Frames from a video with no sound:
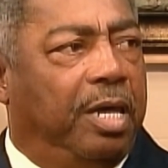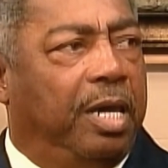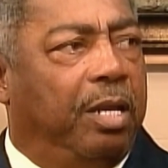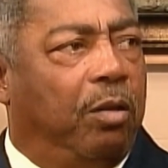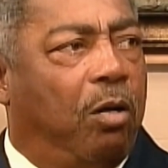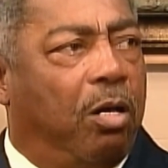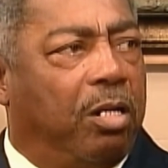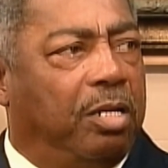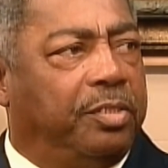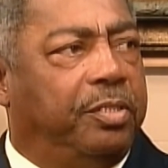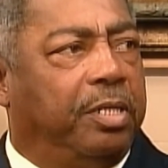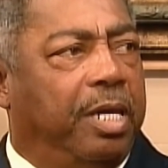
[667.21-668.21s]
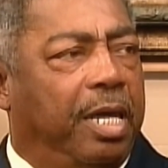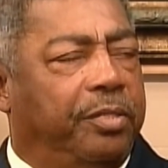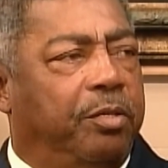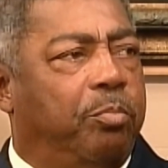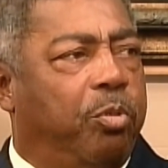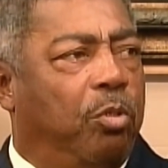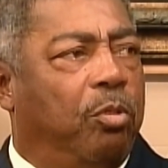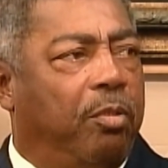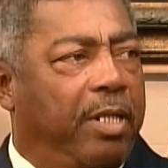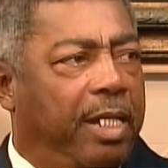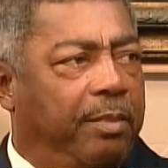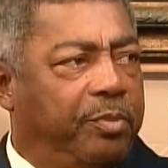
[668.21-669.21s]
in order to get your
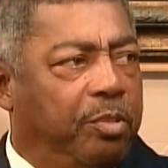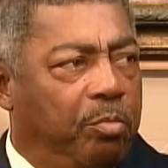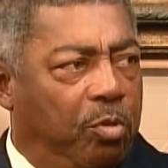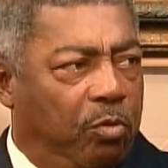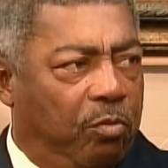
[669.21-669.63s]
program to move.